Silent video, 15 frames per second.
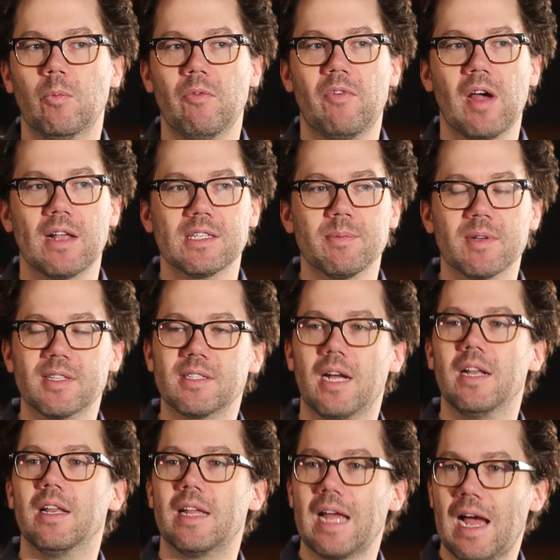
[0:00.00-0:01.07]
We've got some
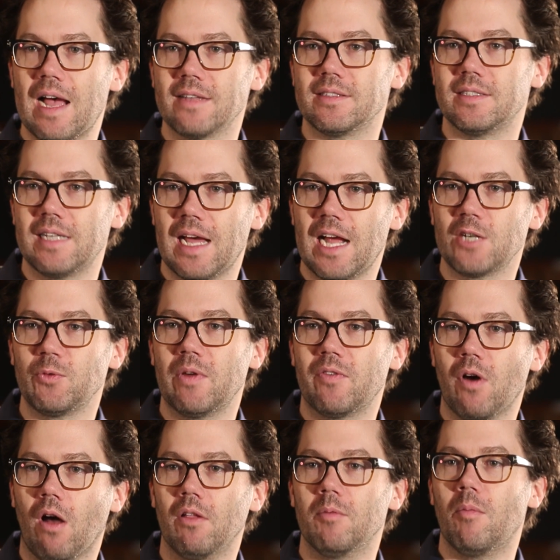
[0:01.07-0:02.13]
exciting cast attached. We
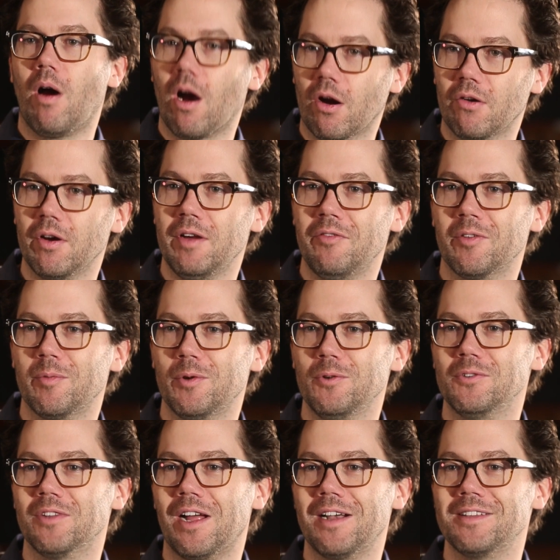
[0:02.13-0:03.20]
have Colin Mochrie from
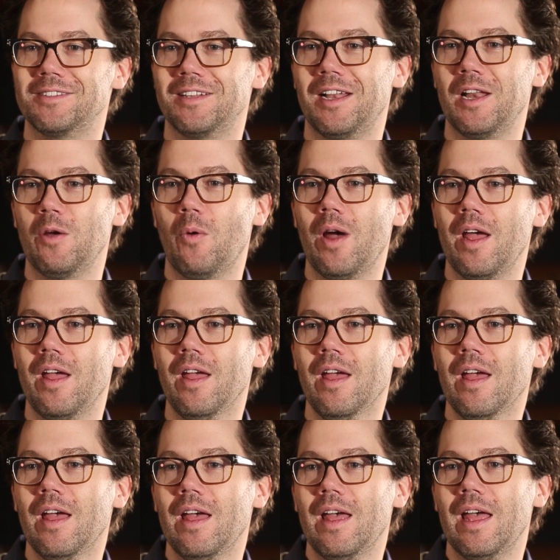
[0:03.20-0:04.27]
Whose Line Is It Anyway?
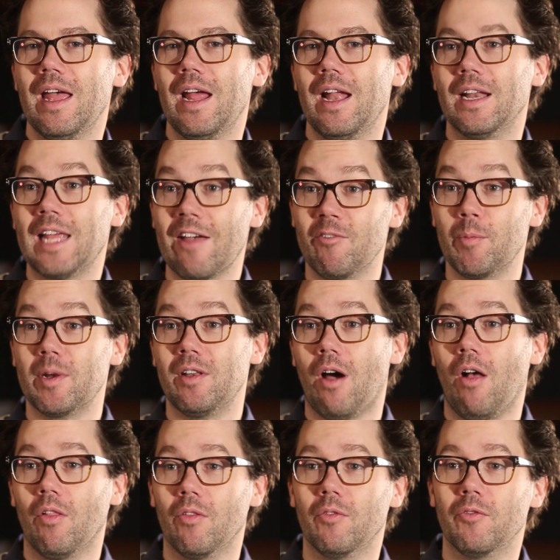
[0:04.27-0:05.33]
And Kevin
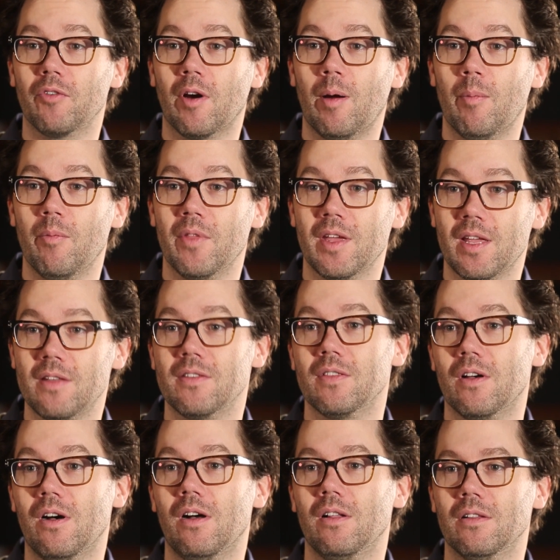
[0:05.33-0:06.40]
McDonald from The Kids in
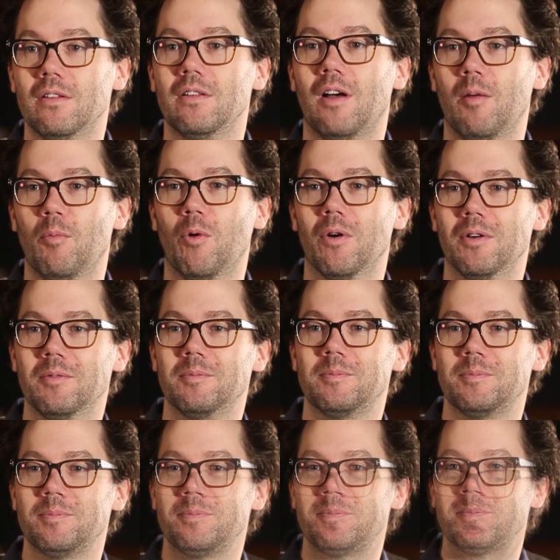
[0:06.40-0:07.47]
the Hall on board.
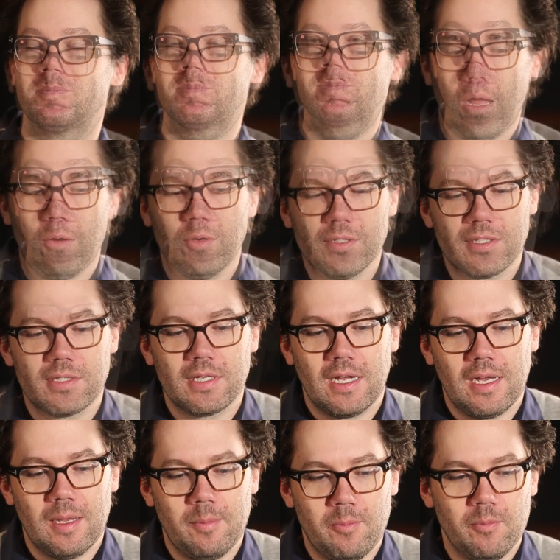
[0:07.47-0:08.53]
Well, I was
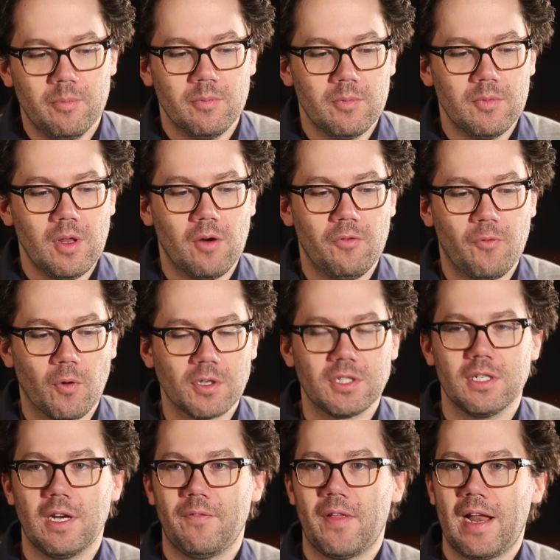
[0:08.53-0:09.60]

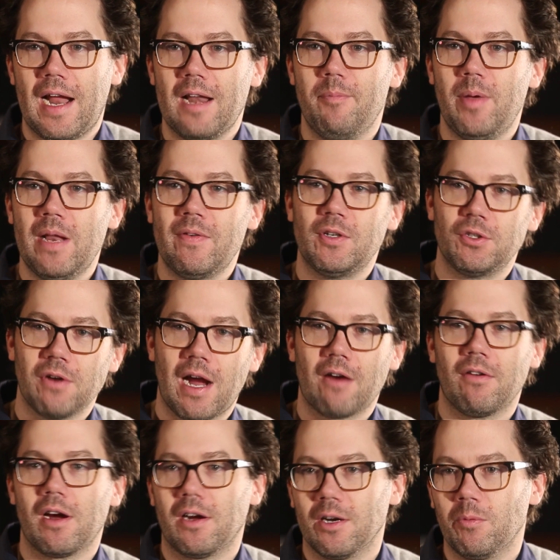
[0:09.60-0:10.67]
fortunate enough that I had a bit of a
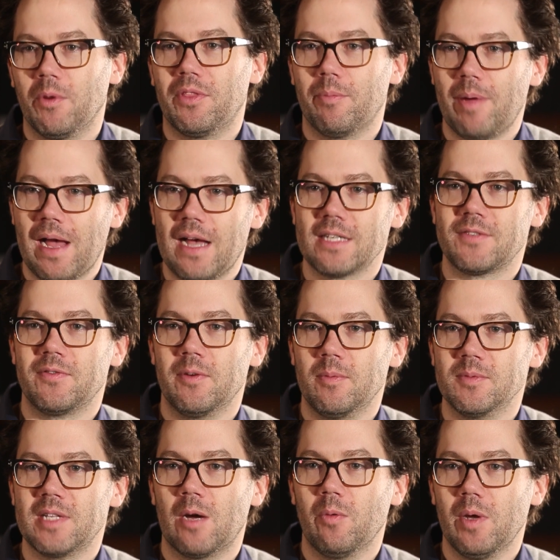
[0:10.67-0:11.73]
track record with the past
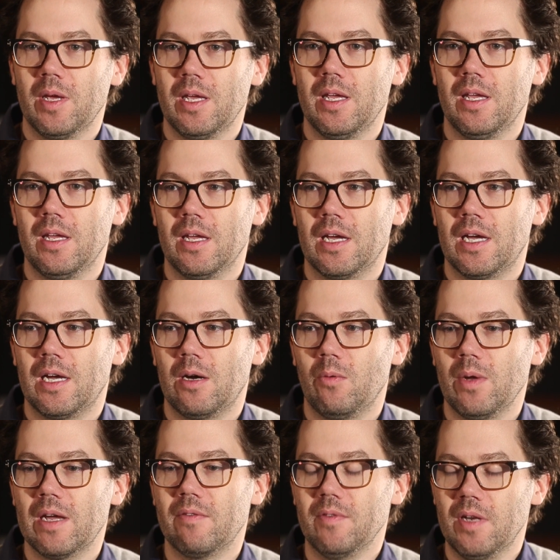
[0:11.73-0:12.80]
films that we
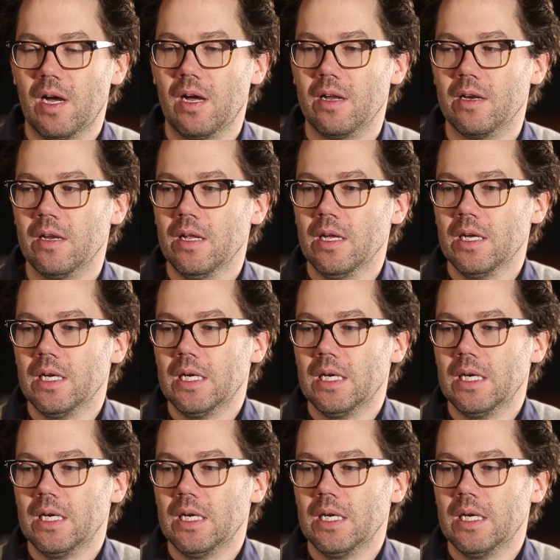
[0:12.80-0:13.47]
have done.